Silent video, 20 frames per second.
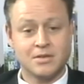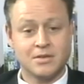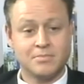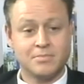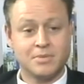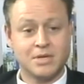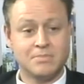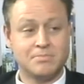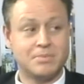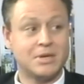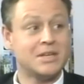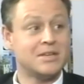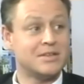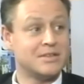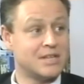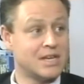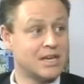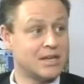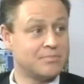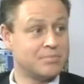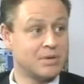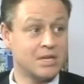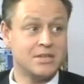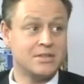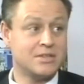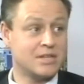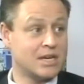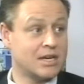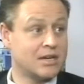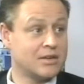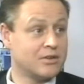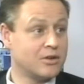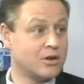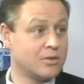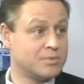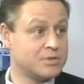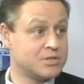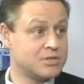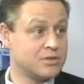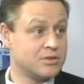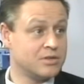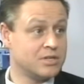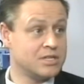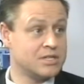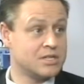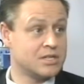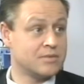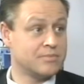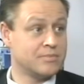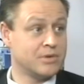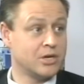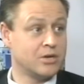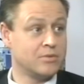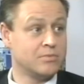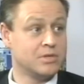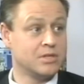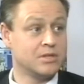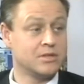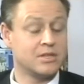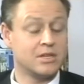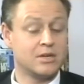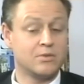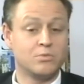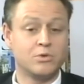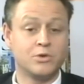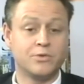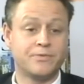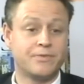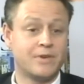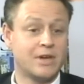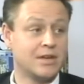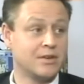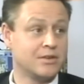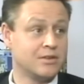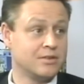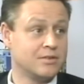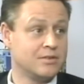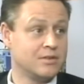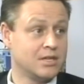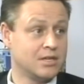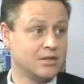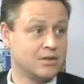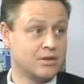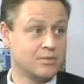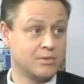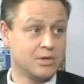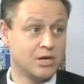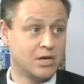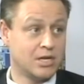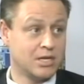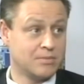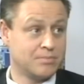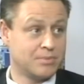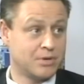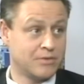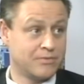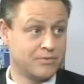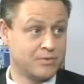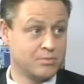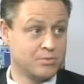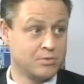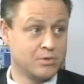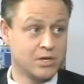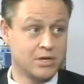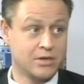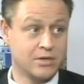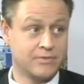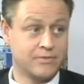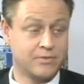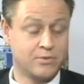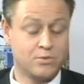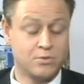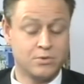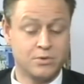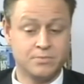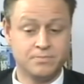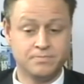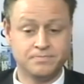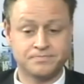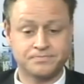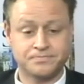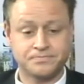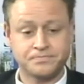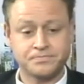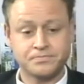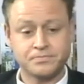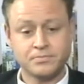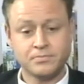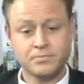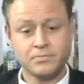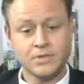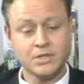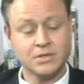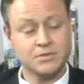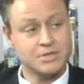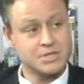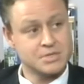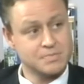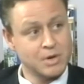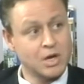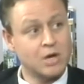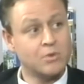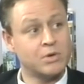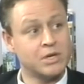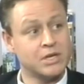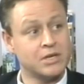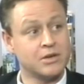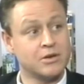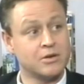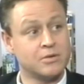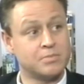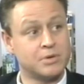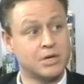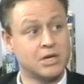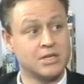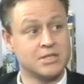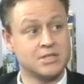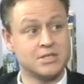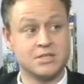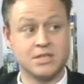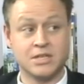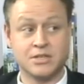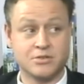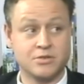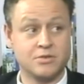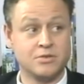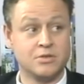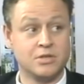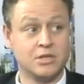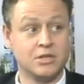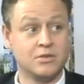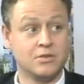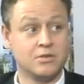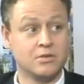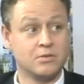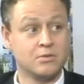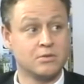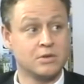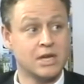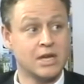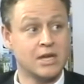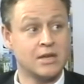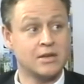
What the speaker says: been beaten down opportunities at the moment that are well funded and going to be highly profitable going forward, despite weaker gold prices. They're two that you could look at.